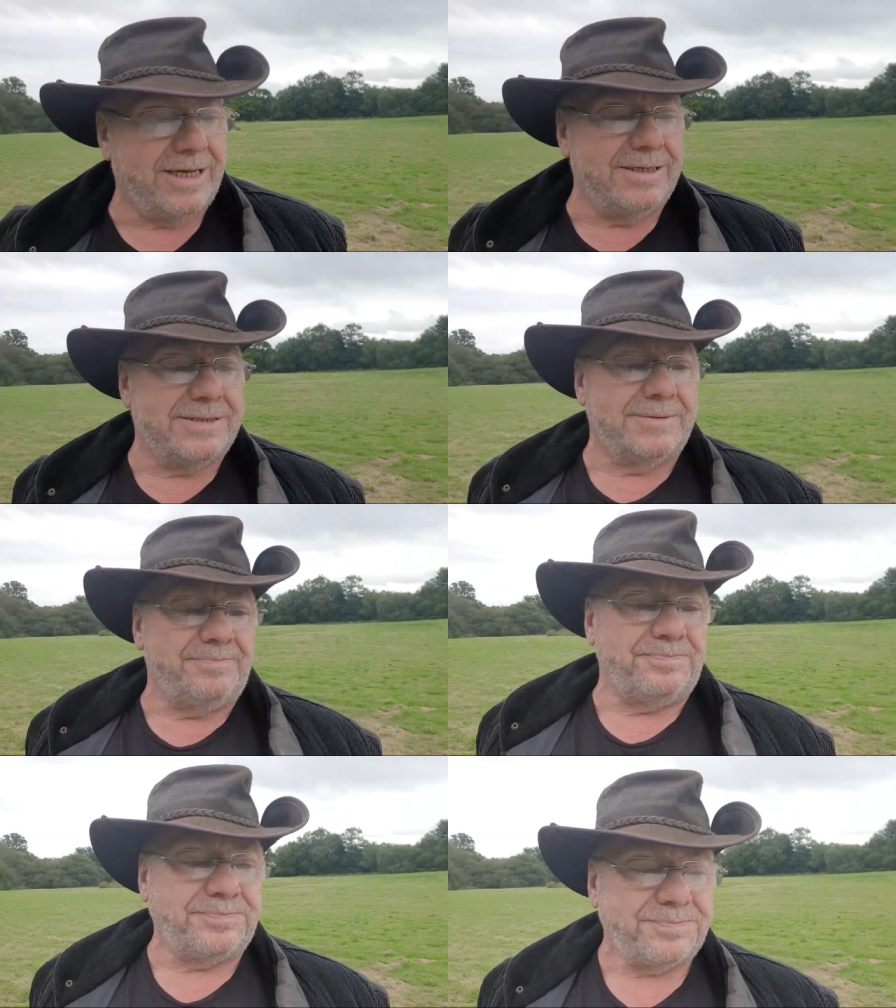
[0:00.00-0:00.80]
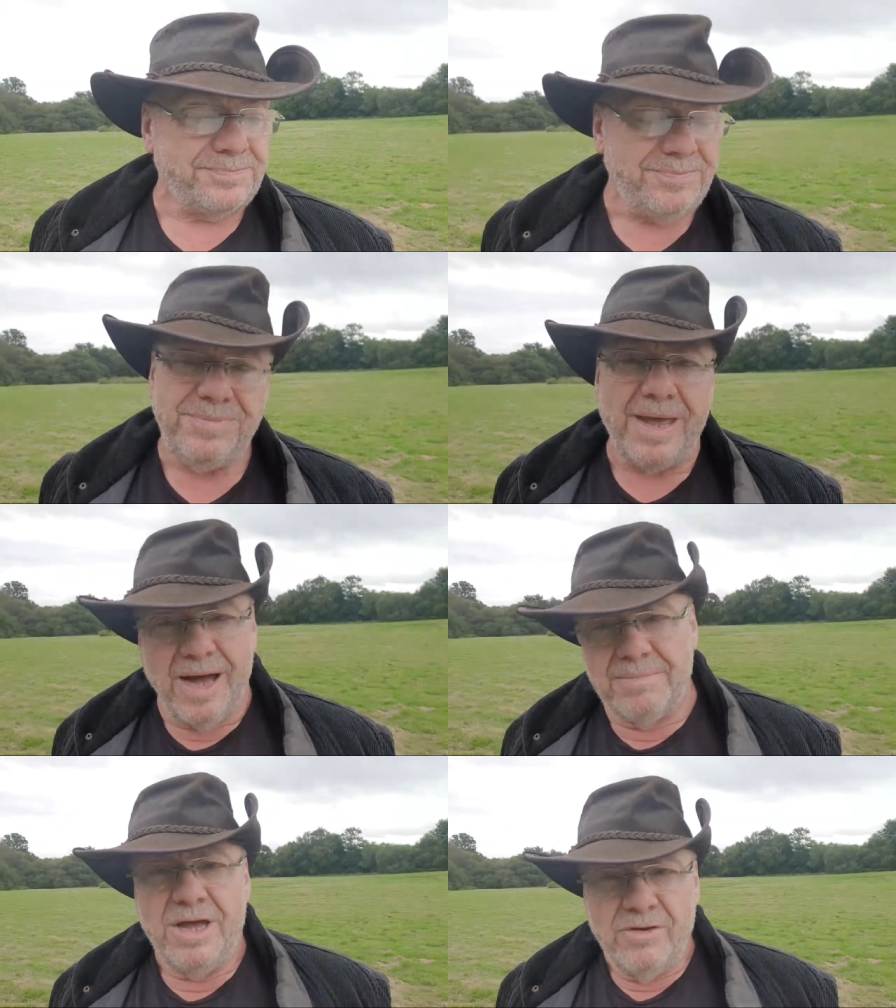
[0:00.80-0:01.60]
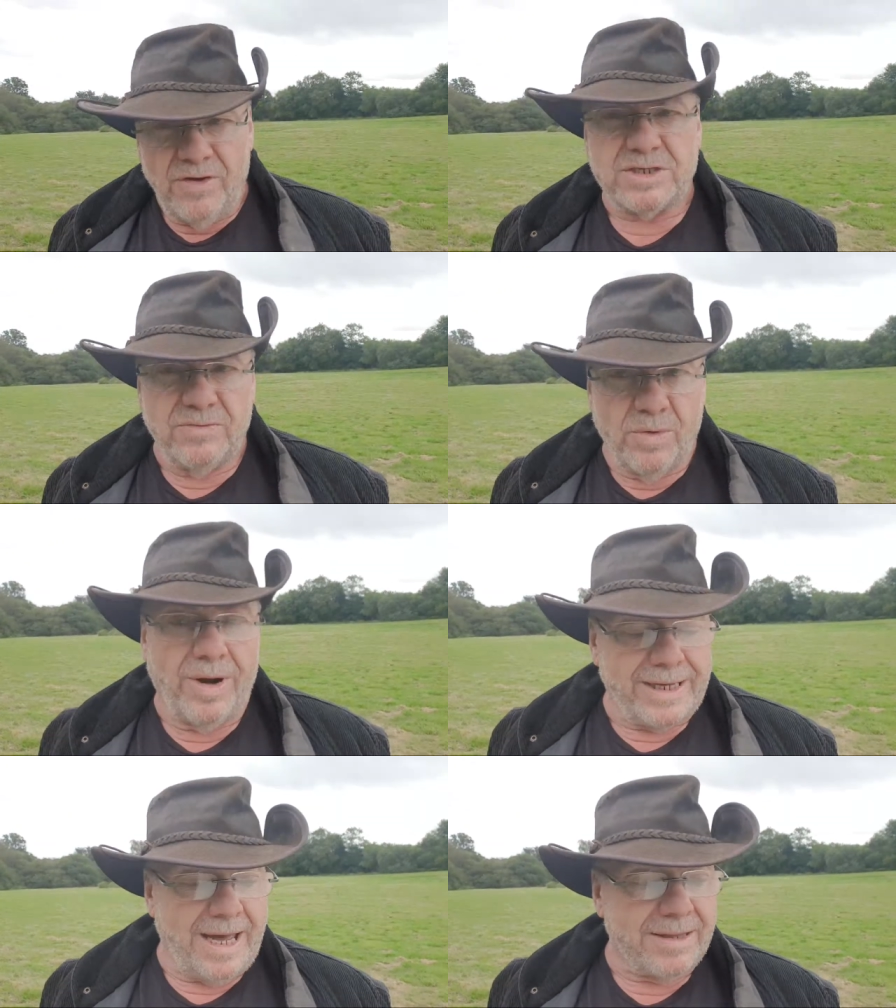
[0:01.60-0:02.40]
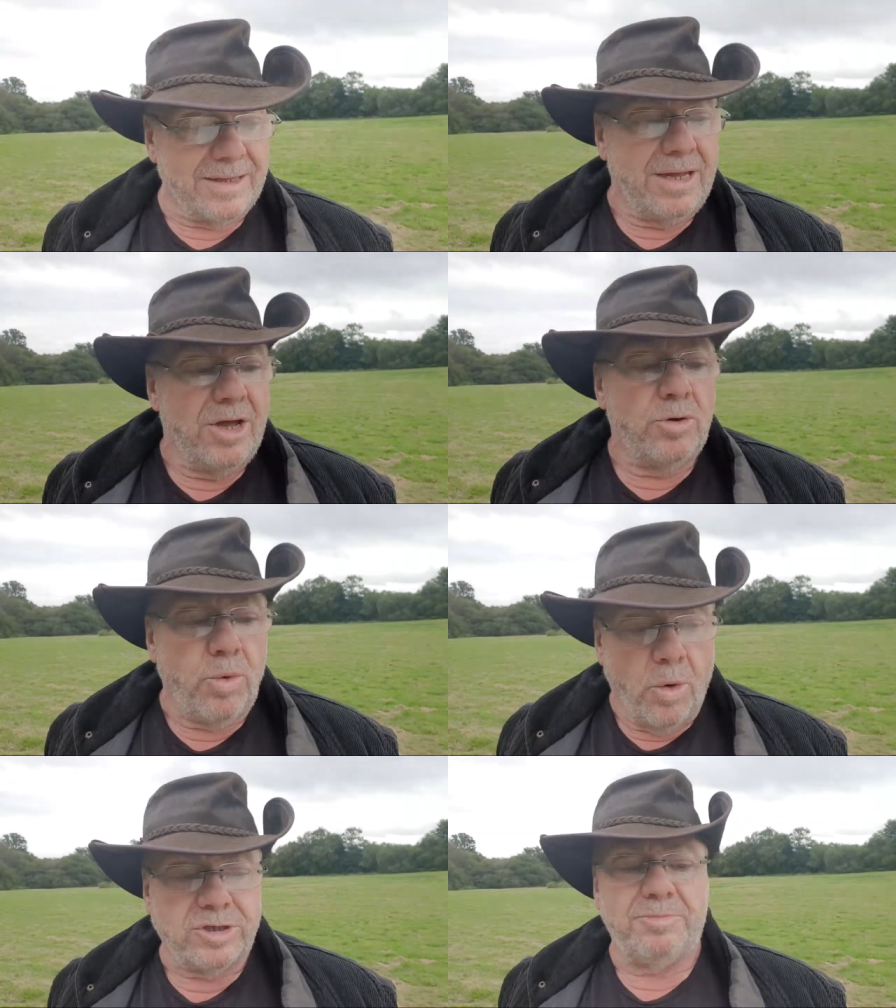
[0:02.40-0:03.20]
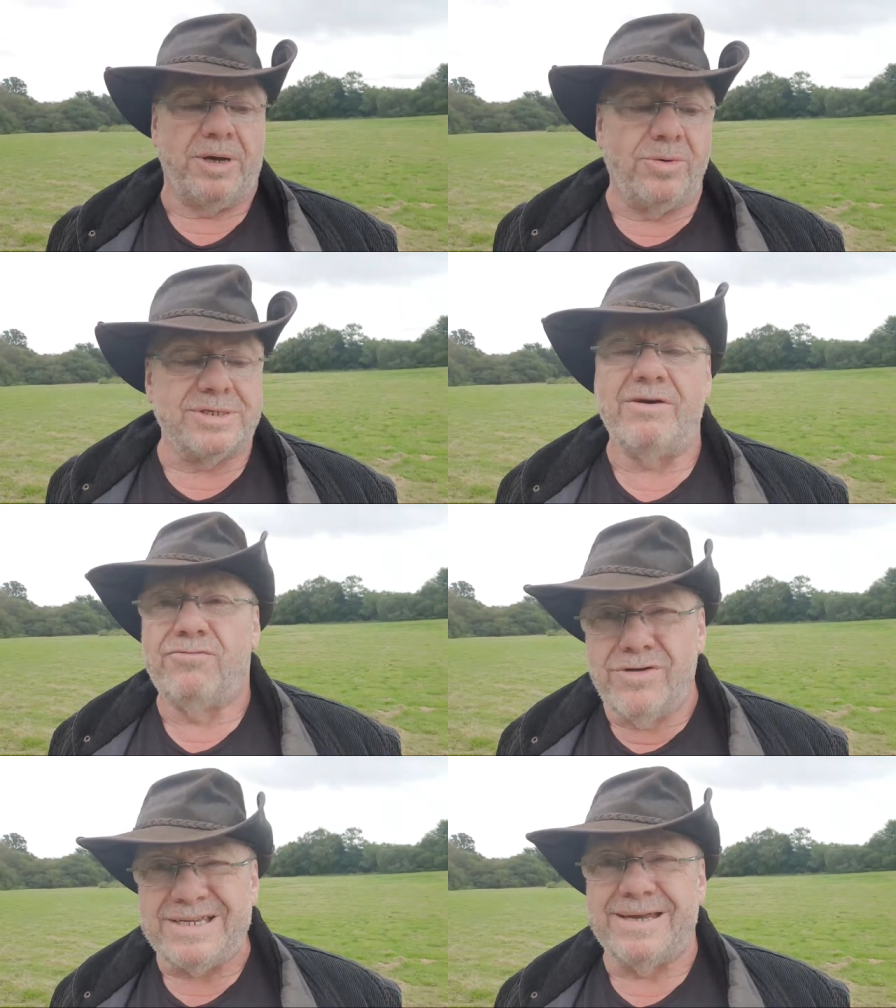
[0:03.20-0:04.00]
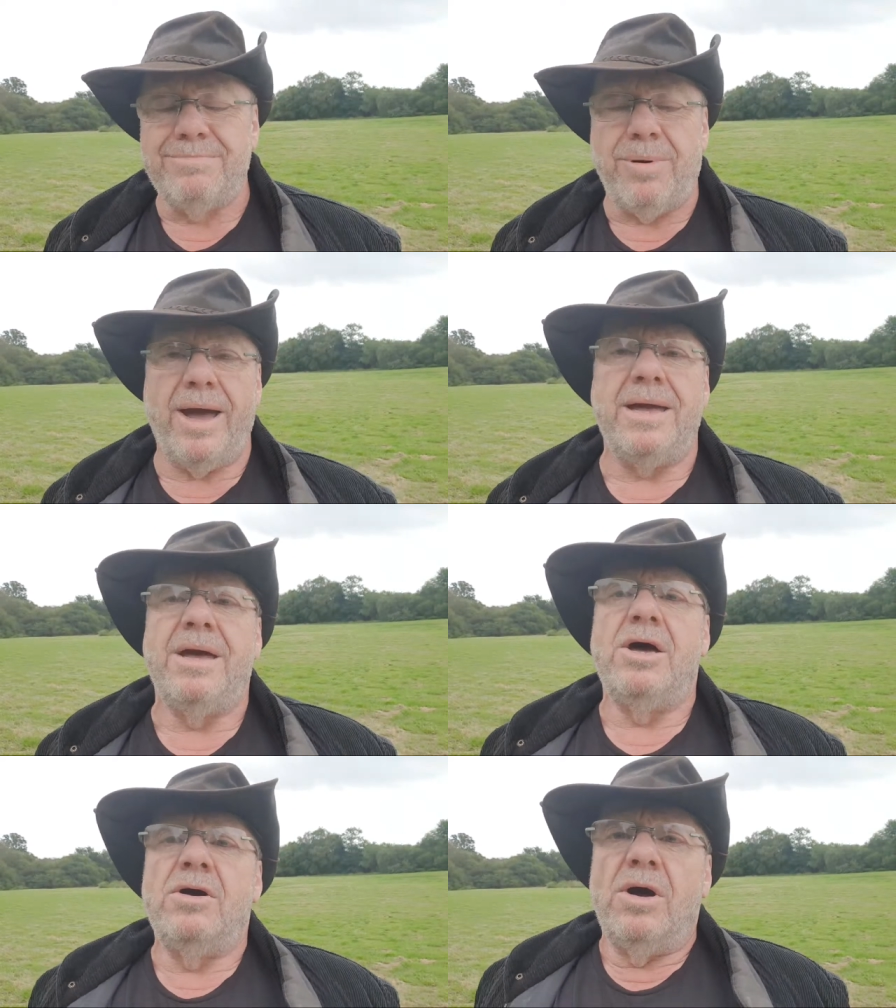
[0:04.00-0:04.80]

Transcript: this is. First of all, I gather that water bills have risen by